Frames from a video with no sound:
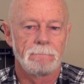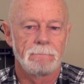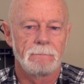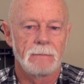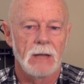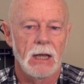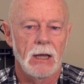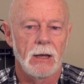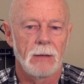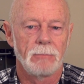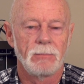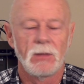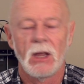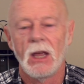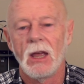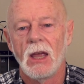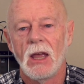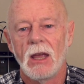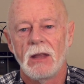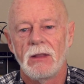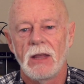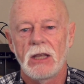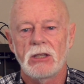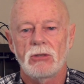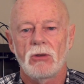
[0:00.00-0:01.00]
Yeah,
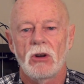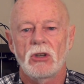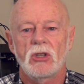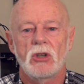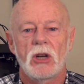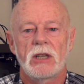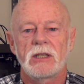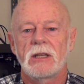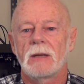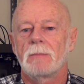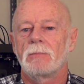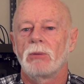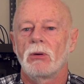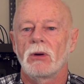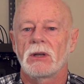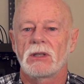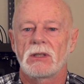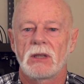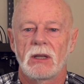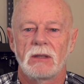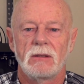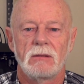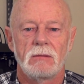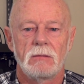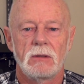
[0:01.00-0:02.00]
these are interesting points
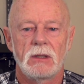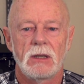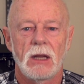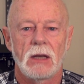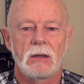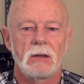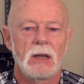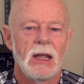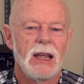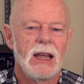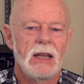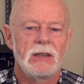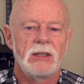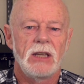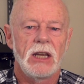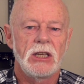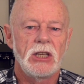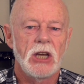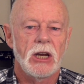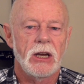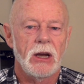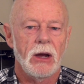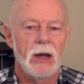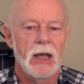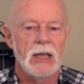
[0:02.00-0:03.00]
that
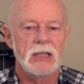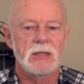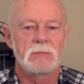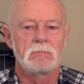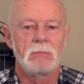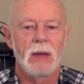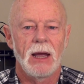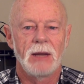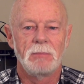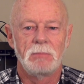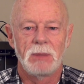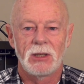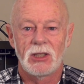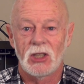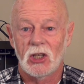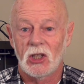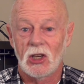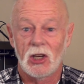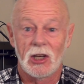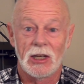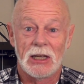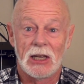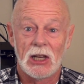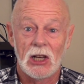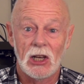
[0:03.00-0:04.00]
DJI hasn't made
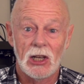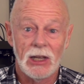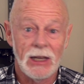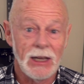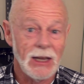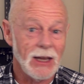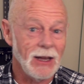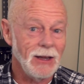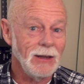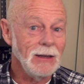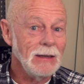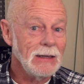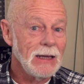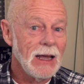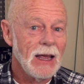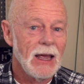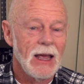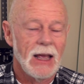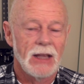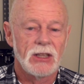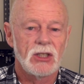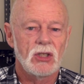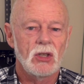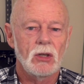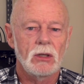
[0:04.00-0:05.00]
particularly clear.
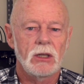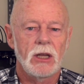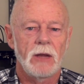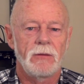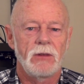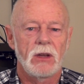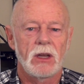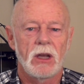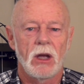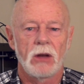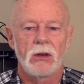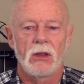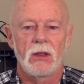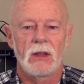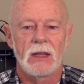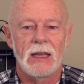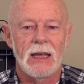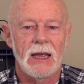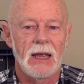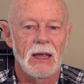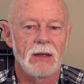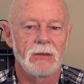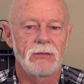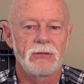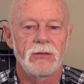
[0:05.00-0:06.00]
And certainly if you go to
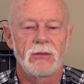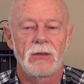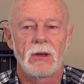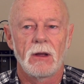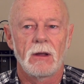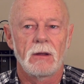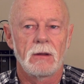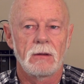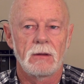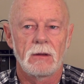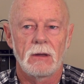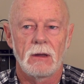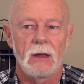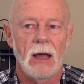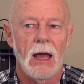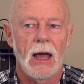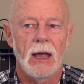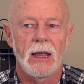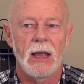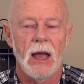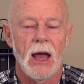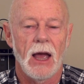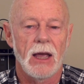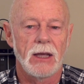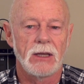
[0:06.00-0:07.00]
the
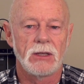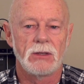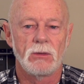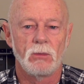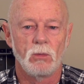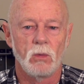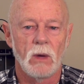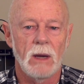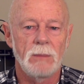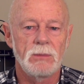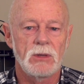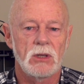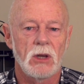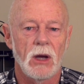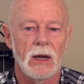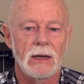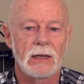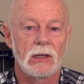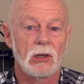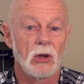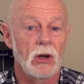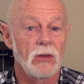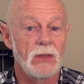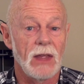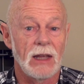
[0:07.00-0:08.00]
FAA's website
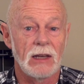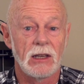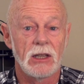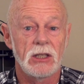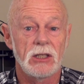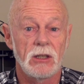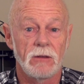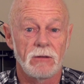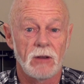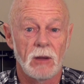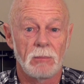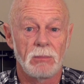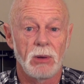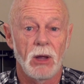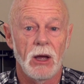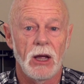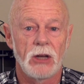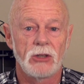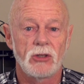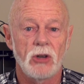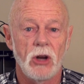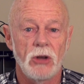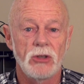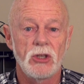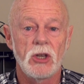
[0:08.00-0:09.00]
and look at that list of
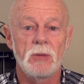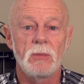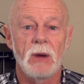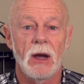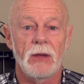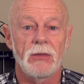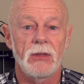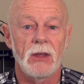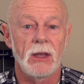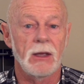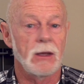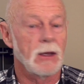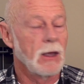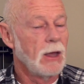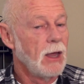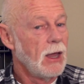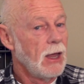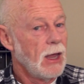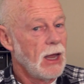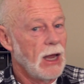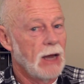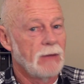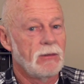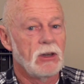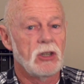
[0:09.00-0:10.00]
compliant drones, you might think
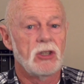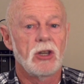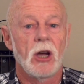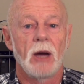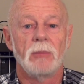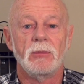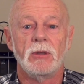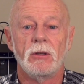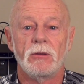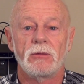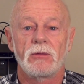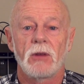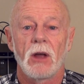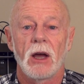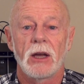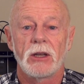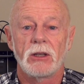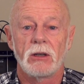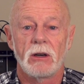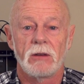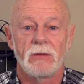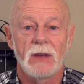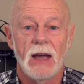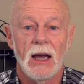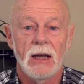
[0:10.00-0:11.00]
every time you fly
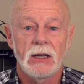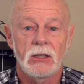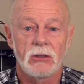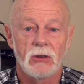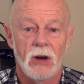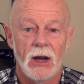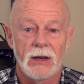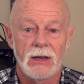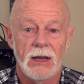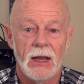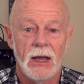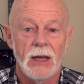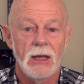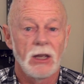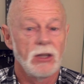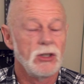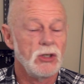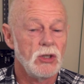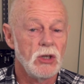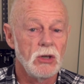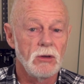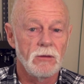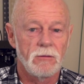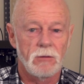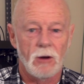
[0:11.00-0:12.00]
your Avata right now,
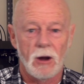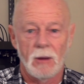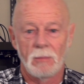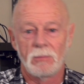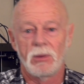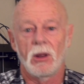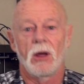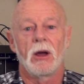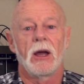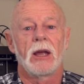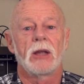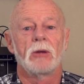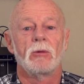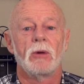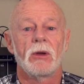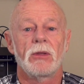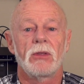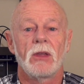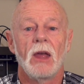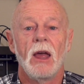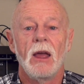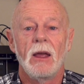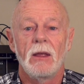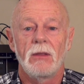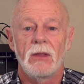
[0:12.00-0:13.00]
you're complying
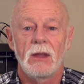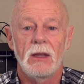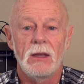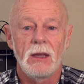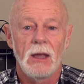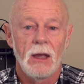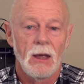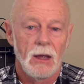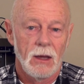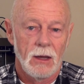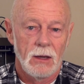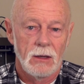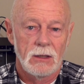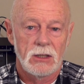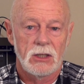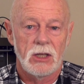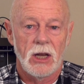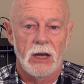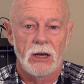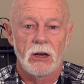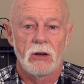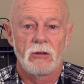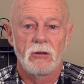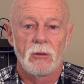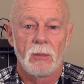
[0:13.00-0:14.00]
with the
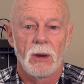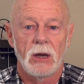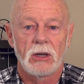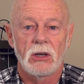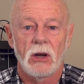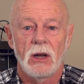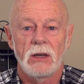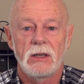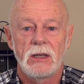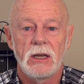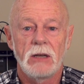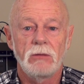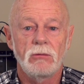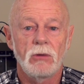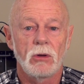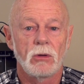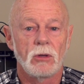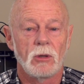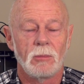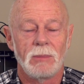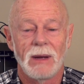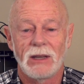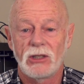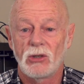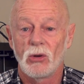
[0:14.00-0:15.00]
standard remote ID
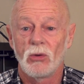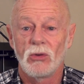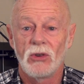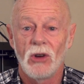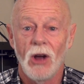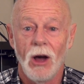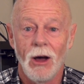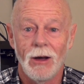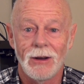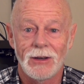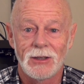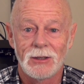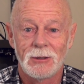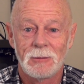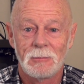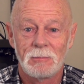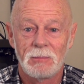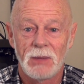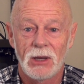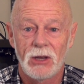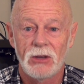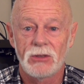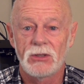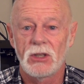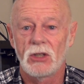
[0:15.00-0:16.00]
rule, but you're not,
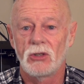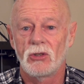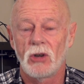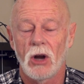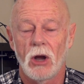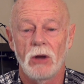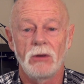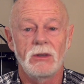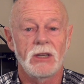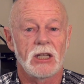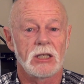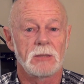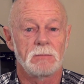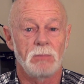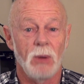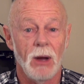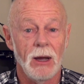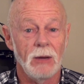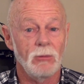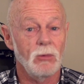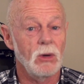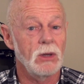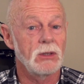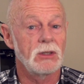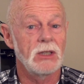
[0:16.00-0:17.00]
because the drone,
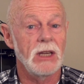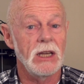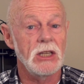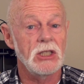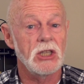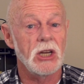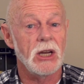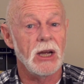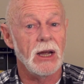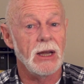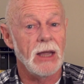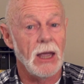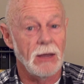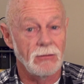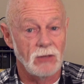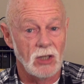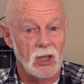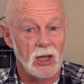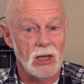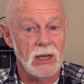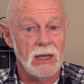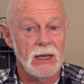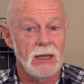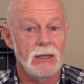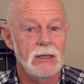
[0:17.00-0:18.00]
despite what DJI have
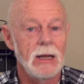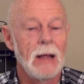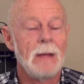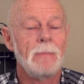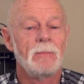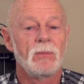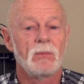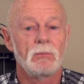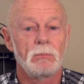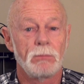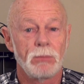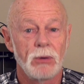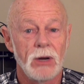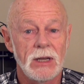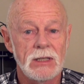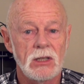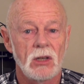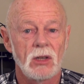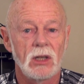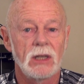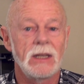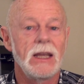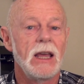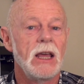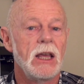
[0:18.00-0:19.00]
declared,
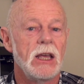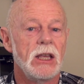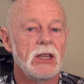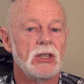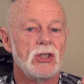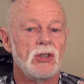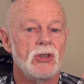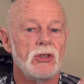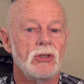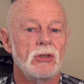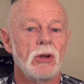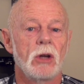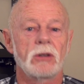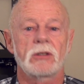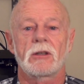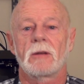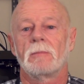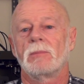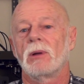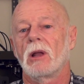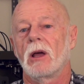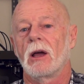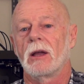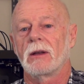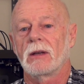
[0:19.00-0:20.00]
presently is not
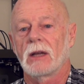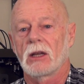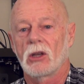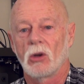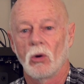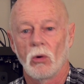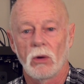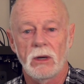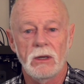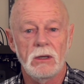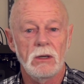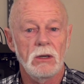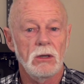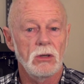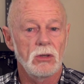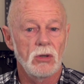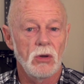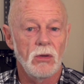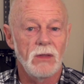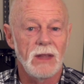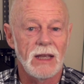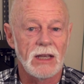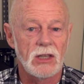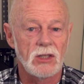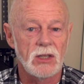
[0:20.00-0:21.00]
compliant. According
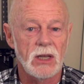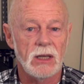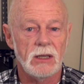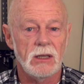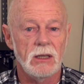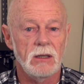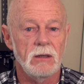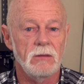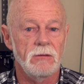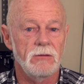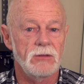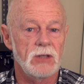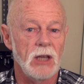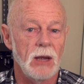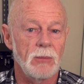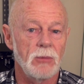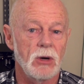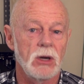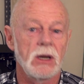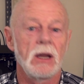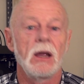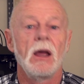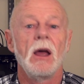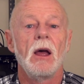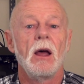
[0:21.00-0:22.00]
to the executive
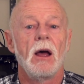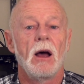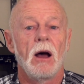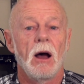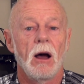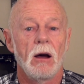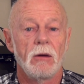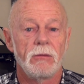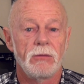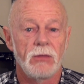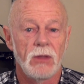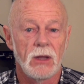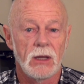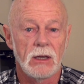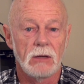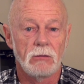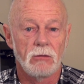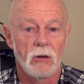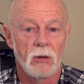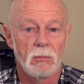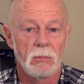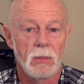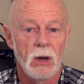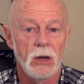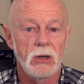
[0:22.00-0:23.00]
summary of the
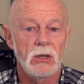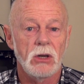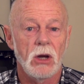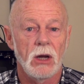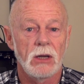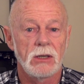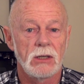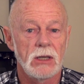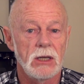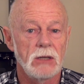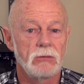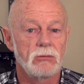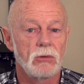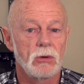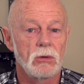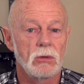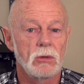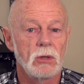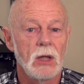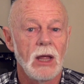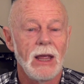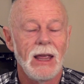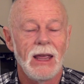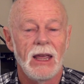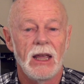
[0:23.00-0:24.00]
remote ID
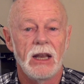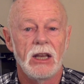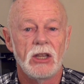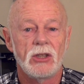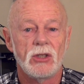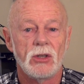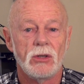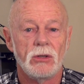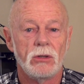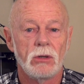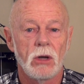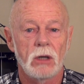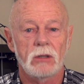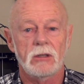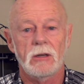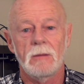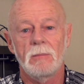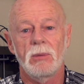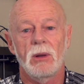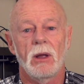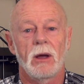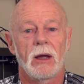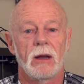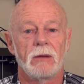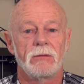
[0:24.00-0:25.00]
rule, it is not
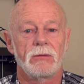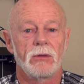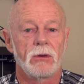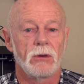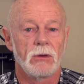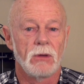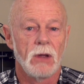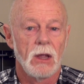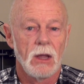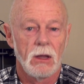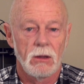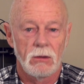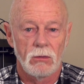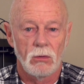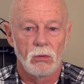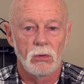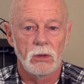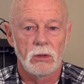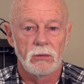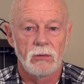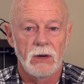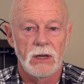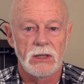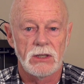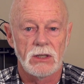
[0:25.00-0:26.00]
compliant for all
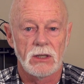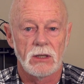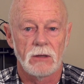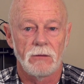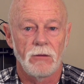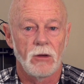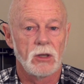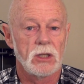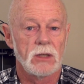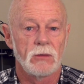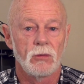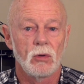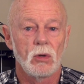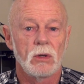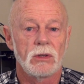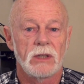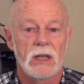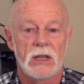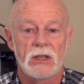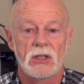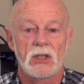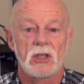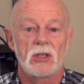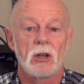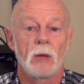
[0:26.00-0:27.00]
the reasons. First of all, it
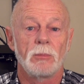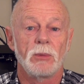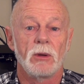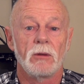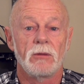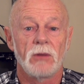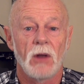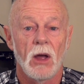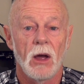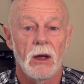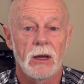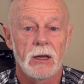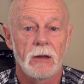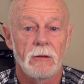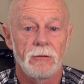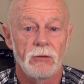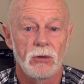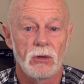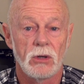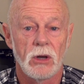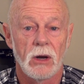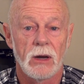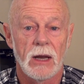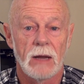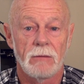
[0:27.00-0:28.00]
doesn't stop you flying if
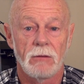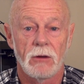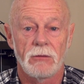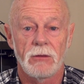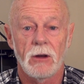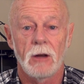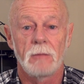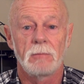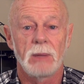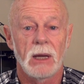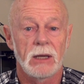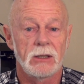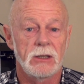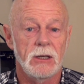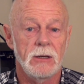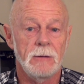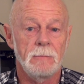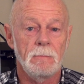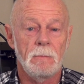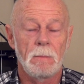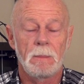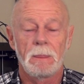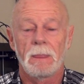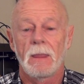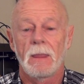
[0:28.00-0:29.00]
you don't have a phone plugged in,